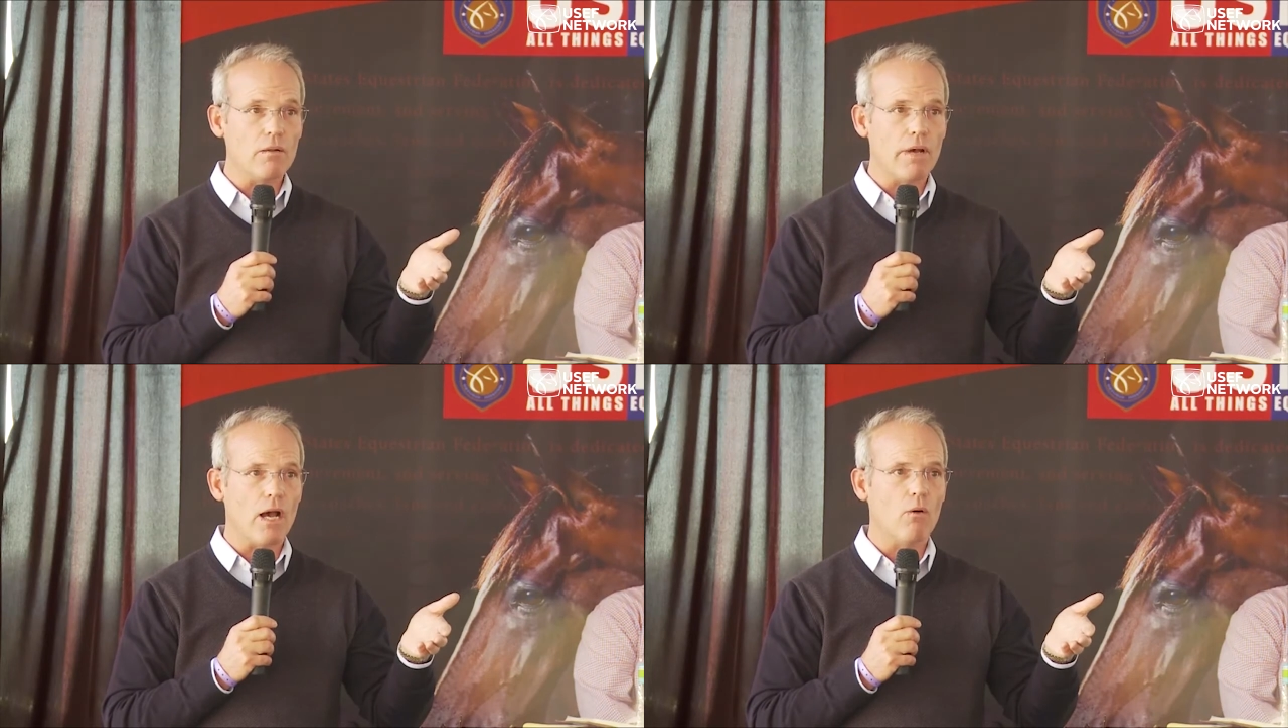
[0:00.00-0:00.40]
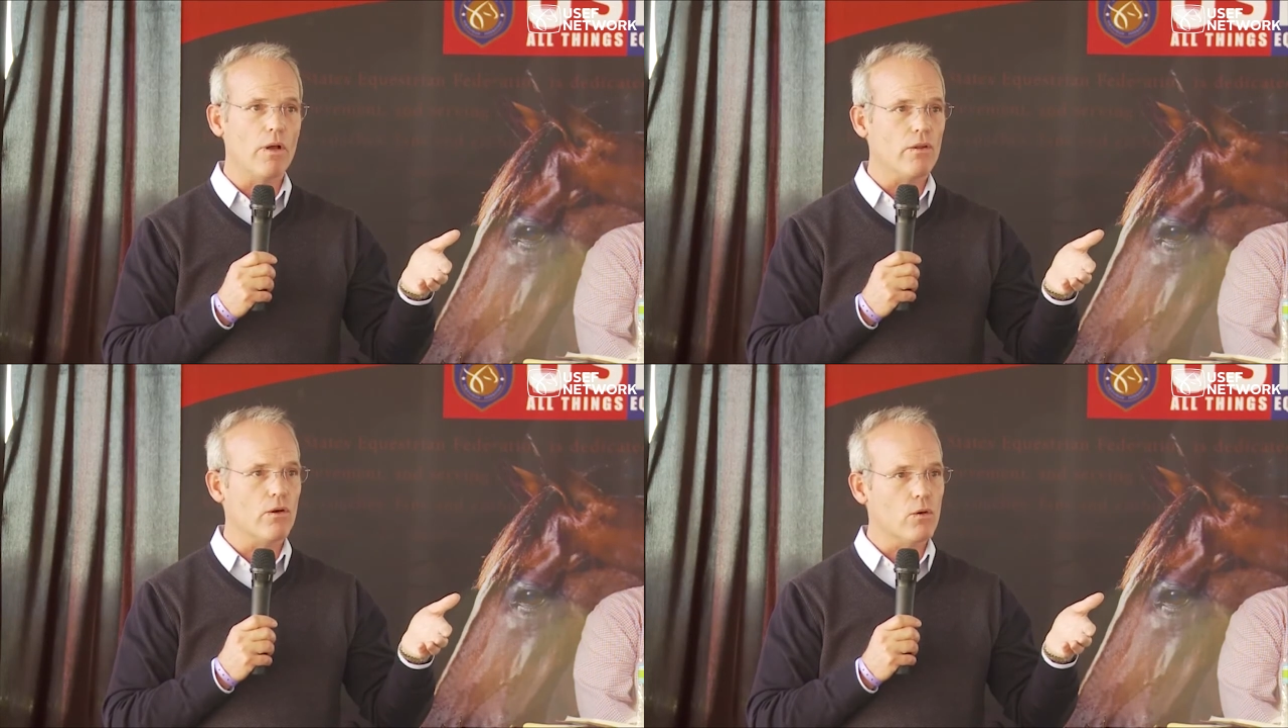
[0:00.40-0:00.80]
about
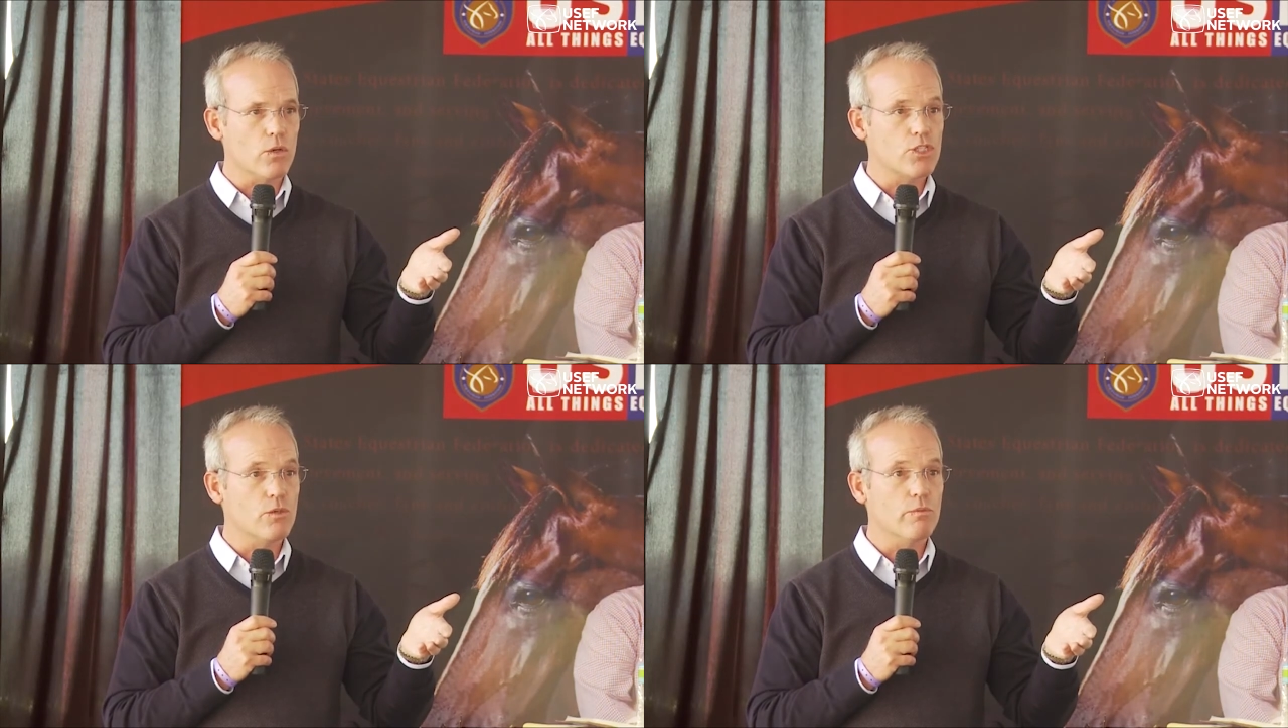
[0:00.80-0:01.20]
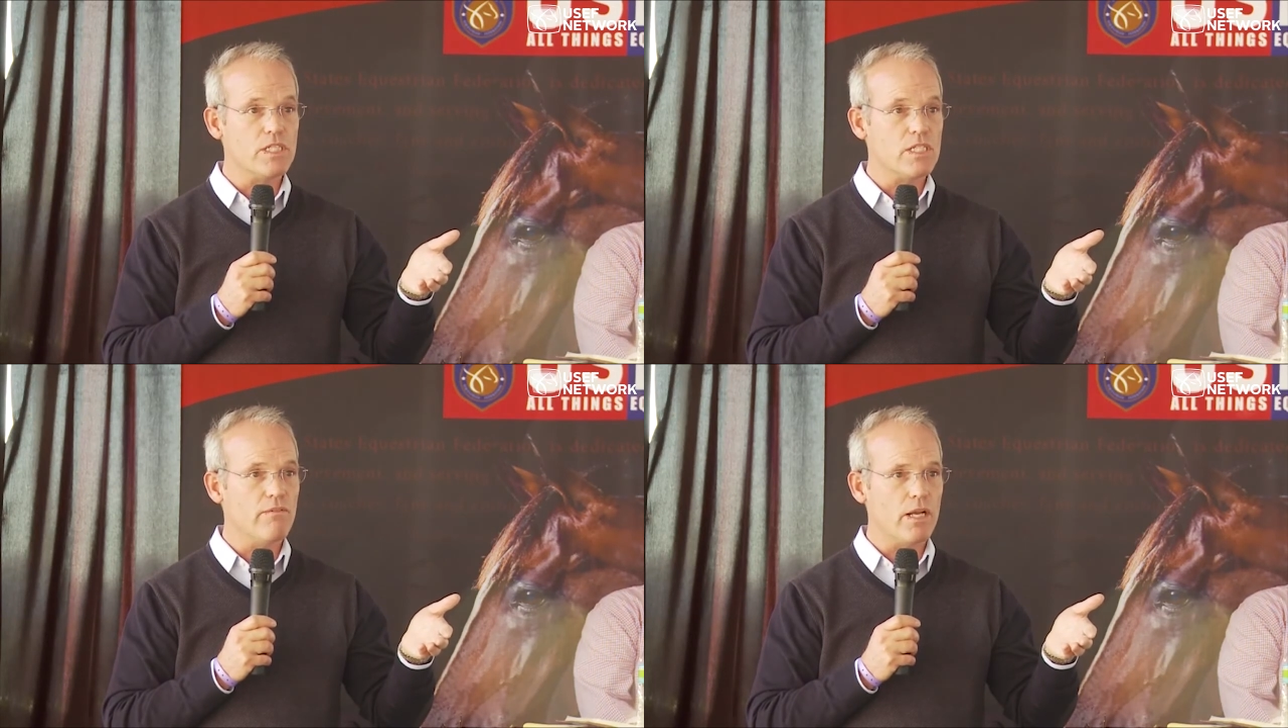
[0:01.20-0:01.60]
whether a horse should
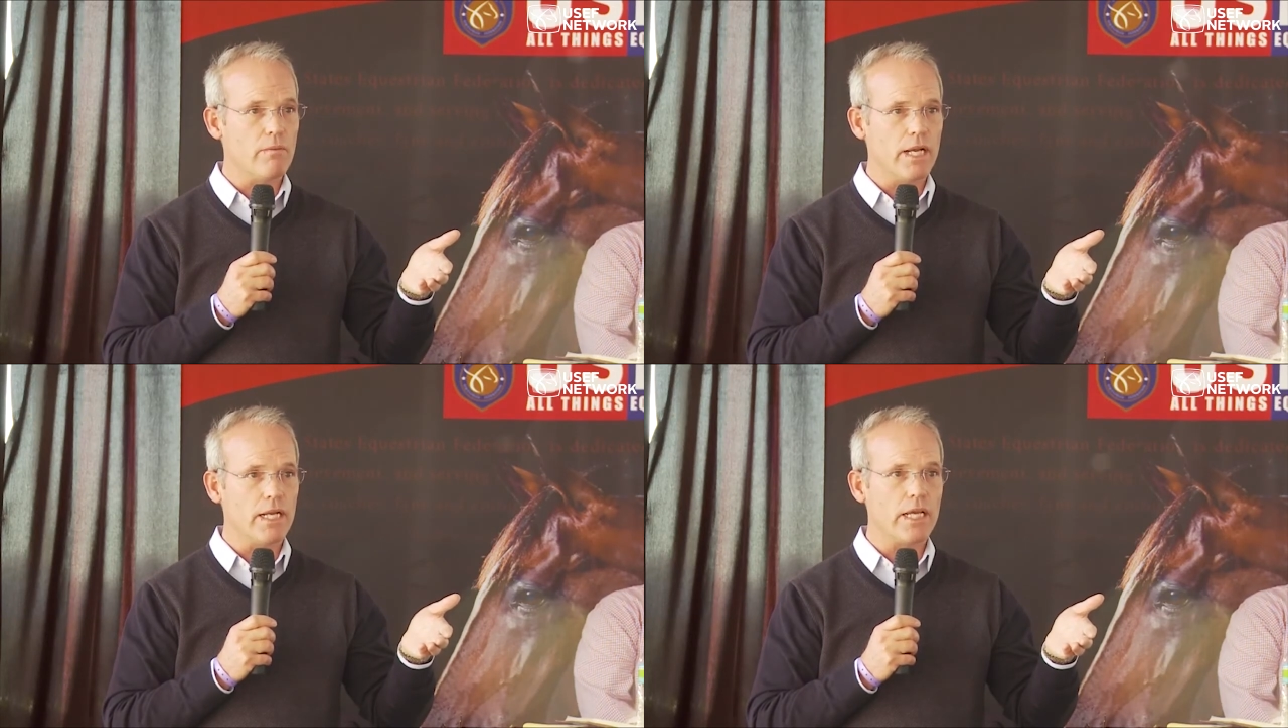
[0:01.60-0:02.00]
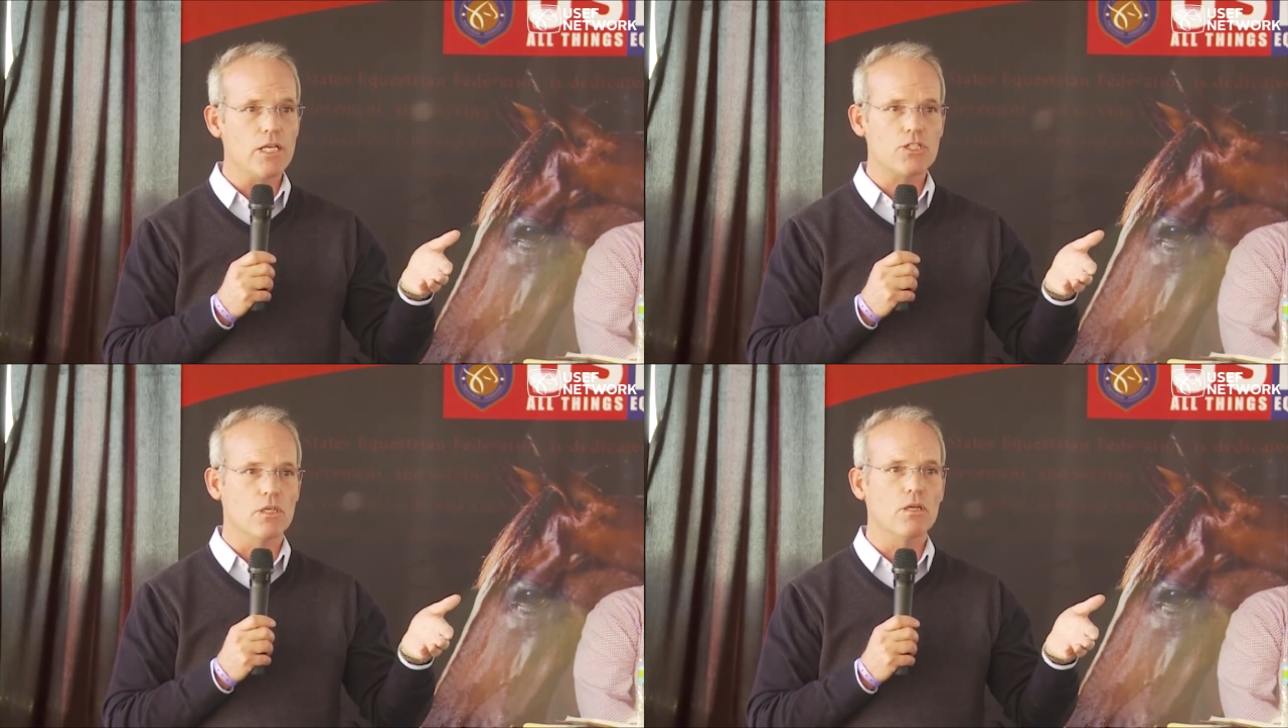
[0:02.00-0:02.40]
receive any
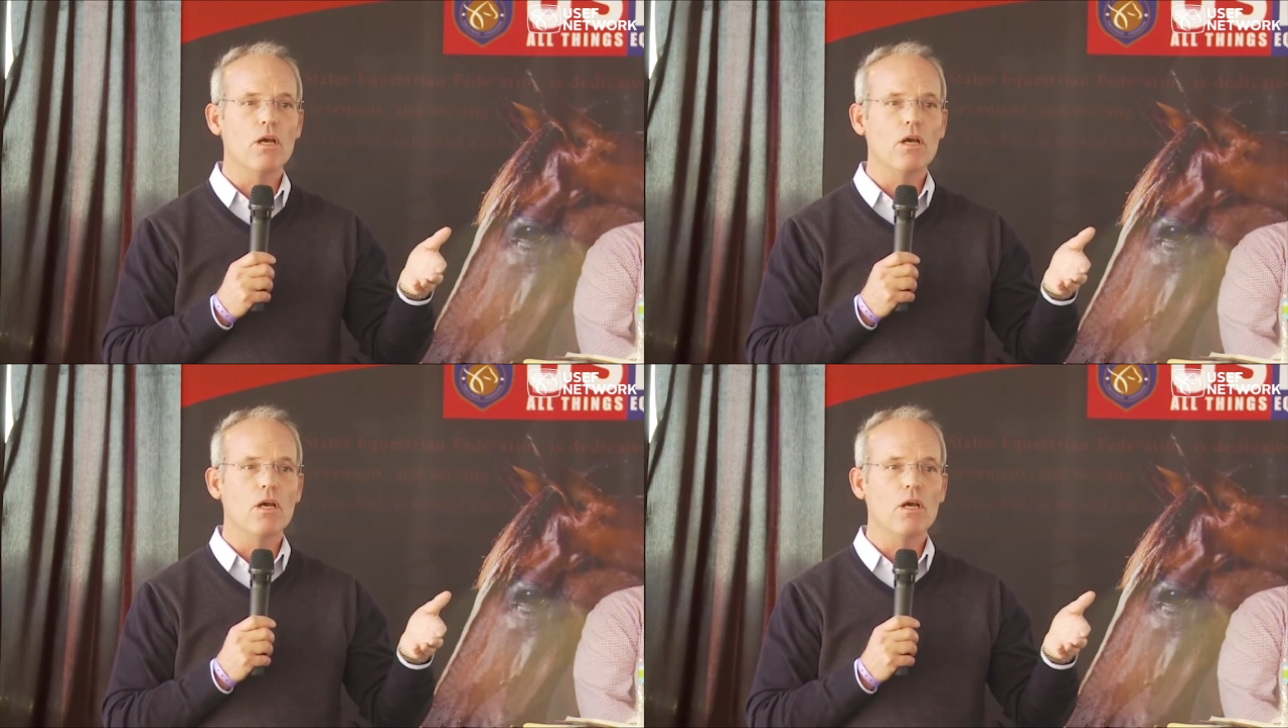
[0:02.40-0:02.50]
medication,